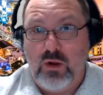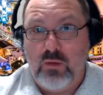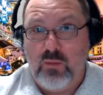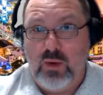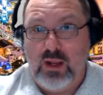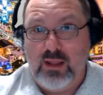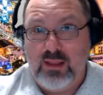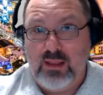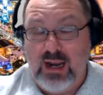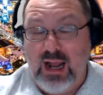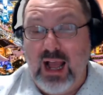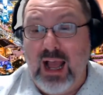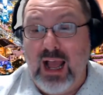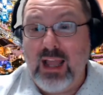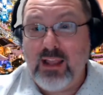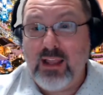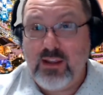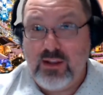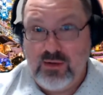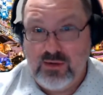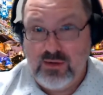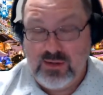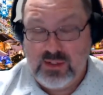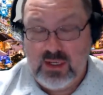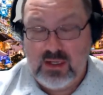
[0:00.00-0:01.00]
one way that I
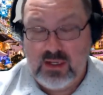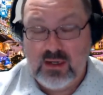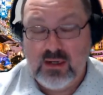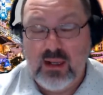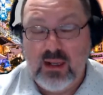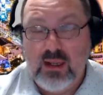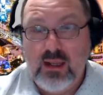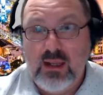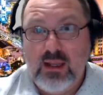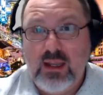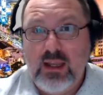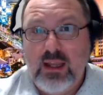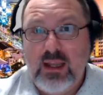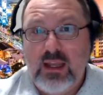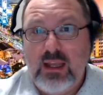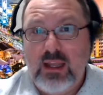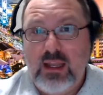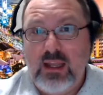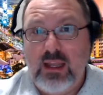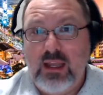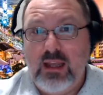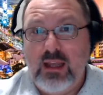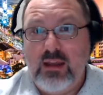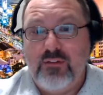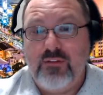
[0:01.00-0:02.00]
use it.
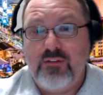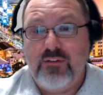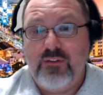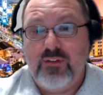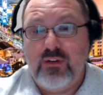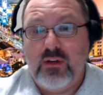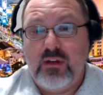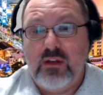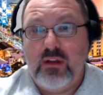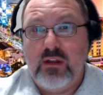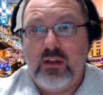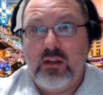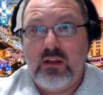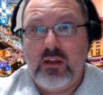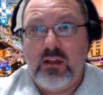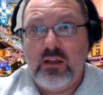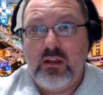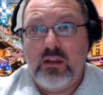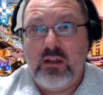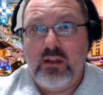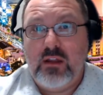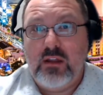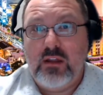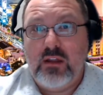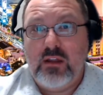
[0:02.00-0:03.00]
If
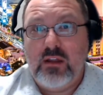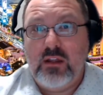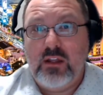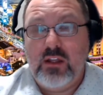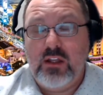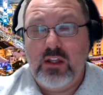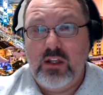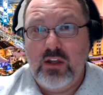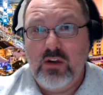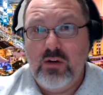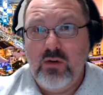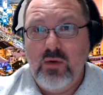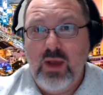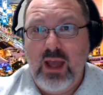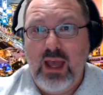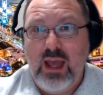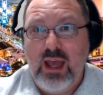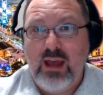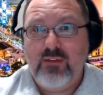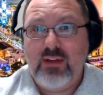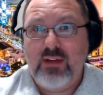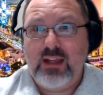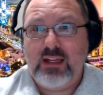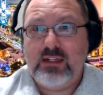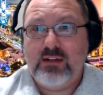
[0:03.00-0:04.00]
you
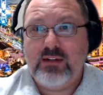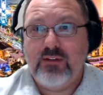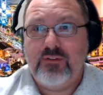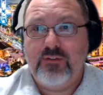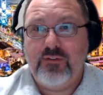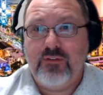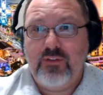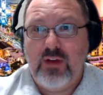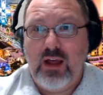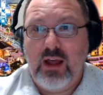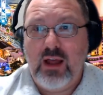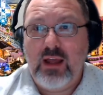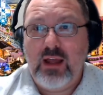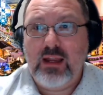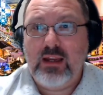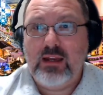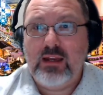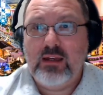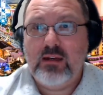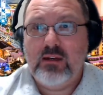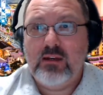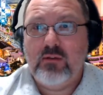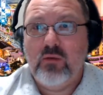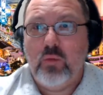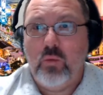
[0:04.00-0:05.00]
have a
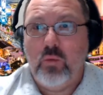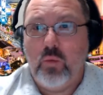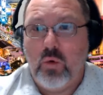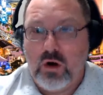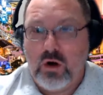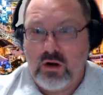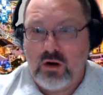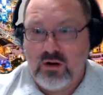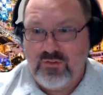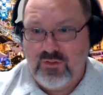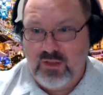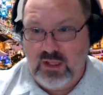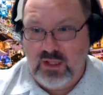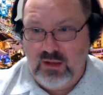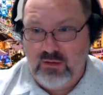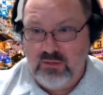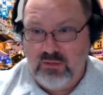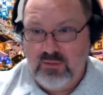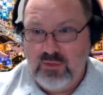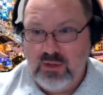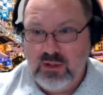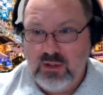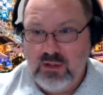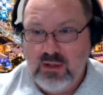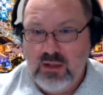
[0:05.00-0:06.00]
defined
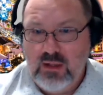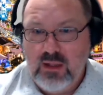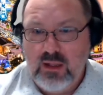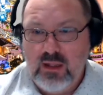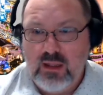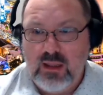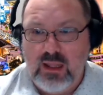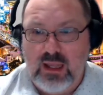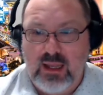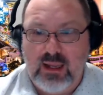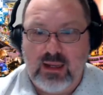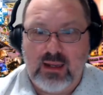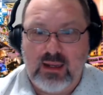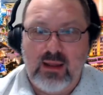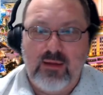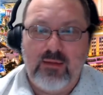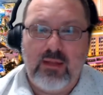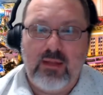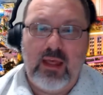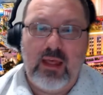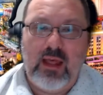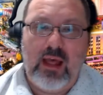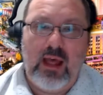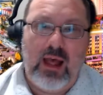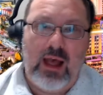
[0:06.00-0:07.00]
workflow, like
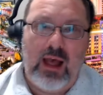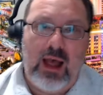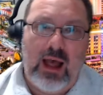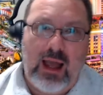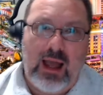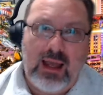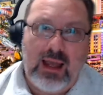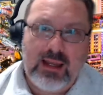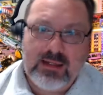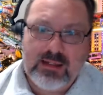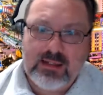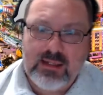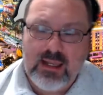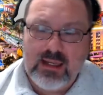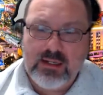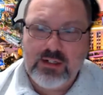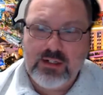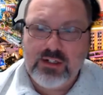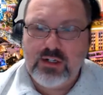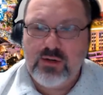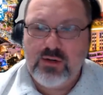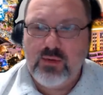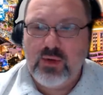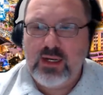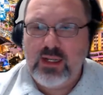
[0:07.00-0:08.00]
I send
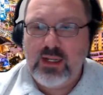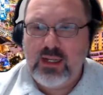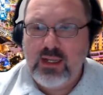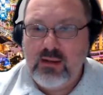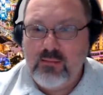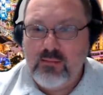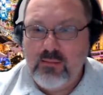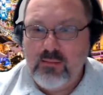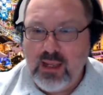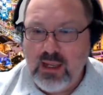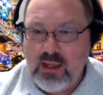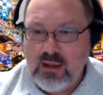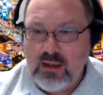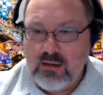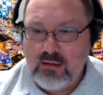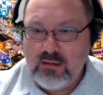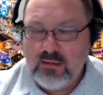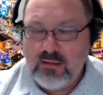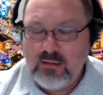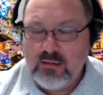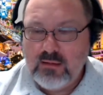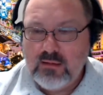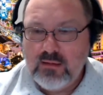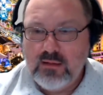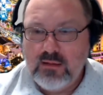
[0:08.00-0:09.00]
you an
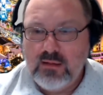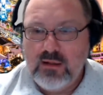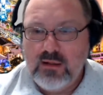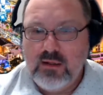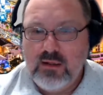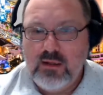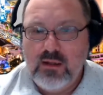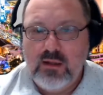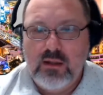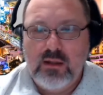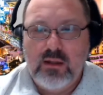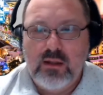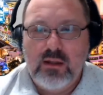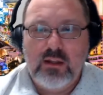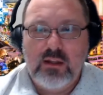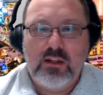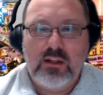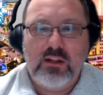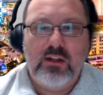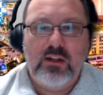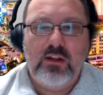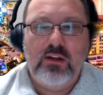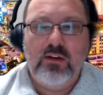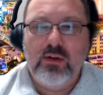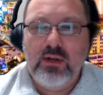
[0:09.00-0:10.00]
email,
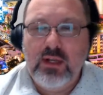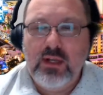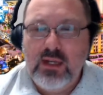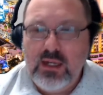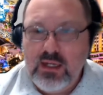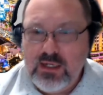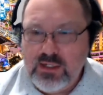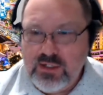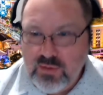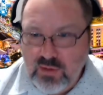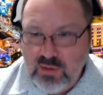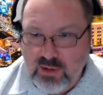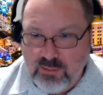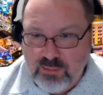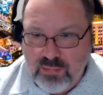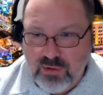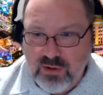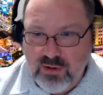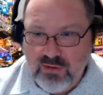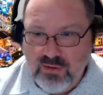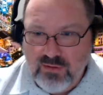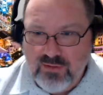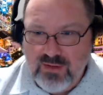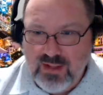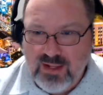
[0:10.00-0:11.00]
you need to
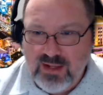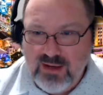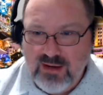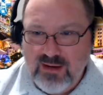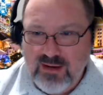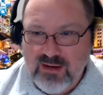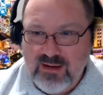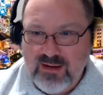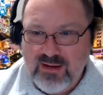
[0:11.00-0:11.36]
approve it.